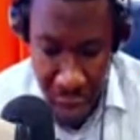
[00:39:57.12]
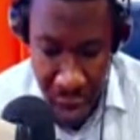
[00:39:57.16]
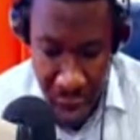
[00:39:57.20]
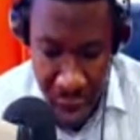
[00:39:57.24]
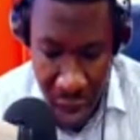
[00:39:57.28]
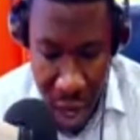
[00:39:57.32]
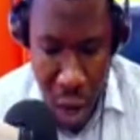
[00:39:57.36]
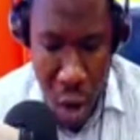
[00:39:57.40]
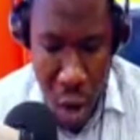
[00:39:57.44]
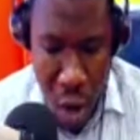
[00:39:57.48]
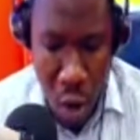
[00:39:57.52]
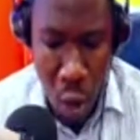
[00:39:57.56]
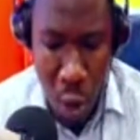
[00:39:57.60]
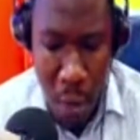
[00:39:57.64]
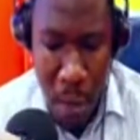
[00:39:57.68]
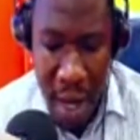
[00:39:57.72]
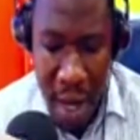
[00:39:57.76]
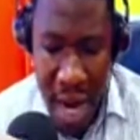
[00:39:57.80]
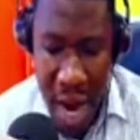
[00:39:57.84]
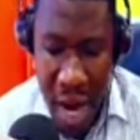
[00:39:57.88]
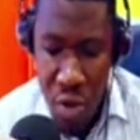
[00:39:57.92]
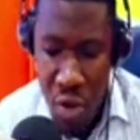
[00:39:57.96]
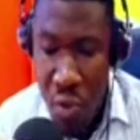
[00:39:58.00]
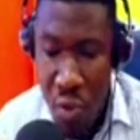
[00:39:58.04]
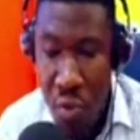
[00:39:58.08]
Oh, but then you
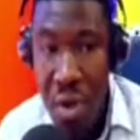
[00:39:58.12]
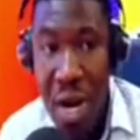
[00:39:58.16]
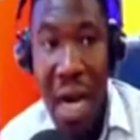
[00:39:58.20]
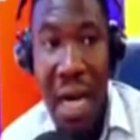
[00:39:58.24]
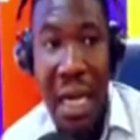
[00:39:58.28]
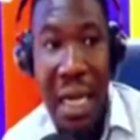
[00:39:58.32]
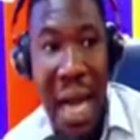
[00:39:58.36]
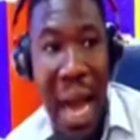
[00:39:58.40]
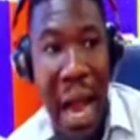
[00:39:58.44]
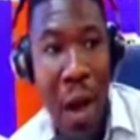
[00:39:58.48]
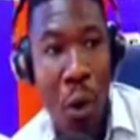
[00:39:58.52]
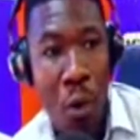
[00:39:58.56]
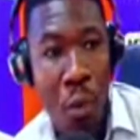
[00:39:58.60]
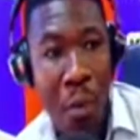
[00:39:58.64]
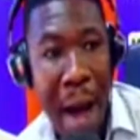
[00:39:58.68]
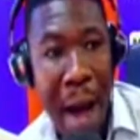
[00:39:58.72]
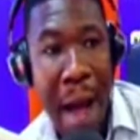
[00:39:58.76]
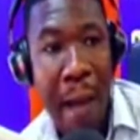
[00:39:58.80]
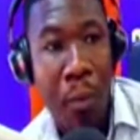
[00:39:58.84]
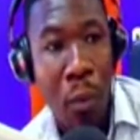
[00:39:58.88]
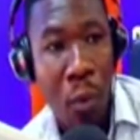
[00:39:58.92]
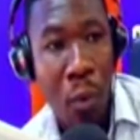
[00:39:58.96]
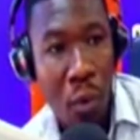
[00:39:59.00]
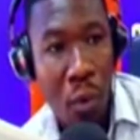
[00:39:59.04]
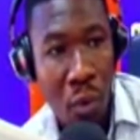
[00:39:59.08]
mirror kind of Bible.
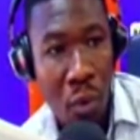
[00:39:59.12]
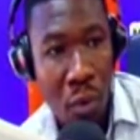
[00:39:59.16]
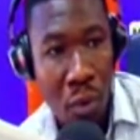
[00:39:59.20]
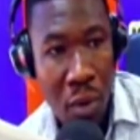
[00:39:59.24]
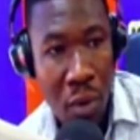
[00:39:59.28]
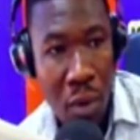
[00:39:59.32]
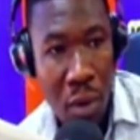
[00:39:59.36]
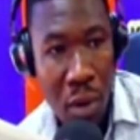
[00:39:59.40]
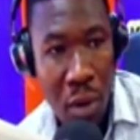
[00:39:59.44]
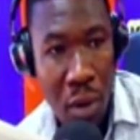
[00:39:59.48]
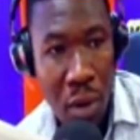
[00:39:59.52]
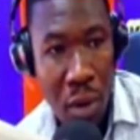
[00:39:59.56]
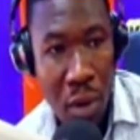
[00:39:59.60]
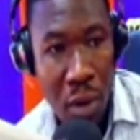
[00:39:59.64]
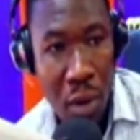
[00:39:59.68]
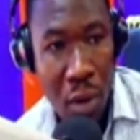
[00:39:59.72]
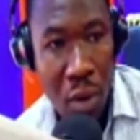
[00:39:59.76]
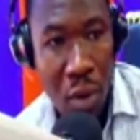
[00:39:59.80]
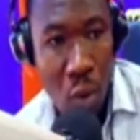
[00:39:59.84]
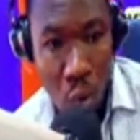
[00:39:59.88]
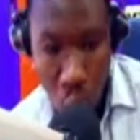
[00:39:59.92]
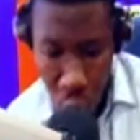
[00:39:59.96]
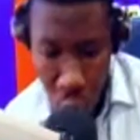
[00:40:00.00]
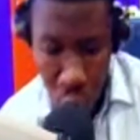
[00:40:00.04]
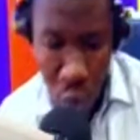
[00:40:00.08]

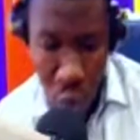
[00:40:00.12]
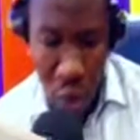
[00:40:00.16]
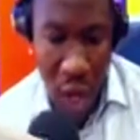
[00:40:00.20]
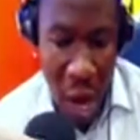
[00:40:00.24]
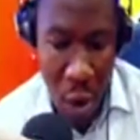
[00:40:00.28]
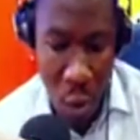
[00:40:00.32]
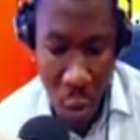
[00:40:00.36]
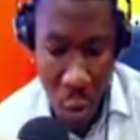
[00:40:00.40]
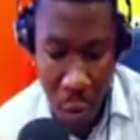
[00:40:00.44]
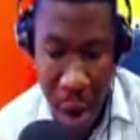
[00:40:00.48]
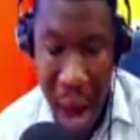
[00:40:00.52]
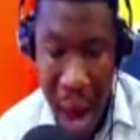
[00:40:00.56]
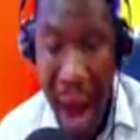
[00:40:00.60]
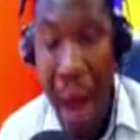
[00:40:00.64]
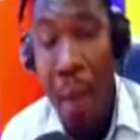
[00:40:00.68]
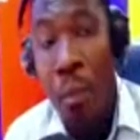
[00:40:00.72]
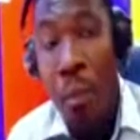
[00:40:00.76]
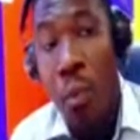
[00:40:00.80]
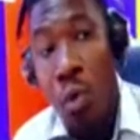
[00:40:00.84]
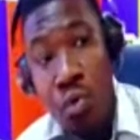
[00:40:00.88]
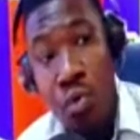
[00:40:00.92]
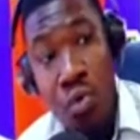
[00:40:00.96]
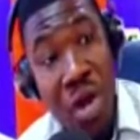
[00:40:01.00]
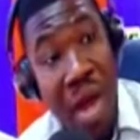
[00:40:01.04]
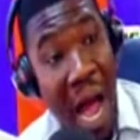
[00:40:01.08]
What kind of Bible we
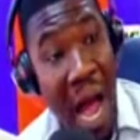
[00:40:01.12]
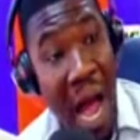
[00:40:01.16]
are?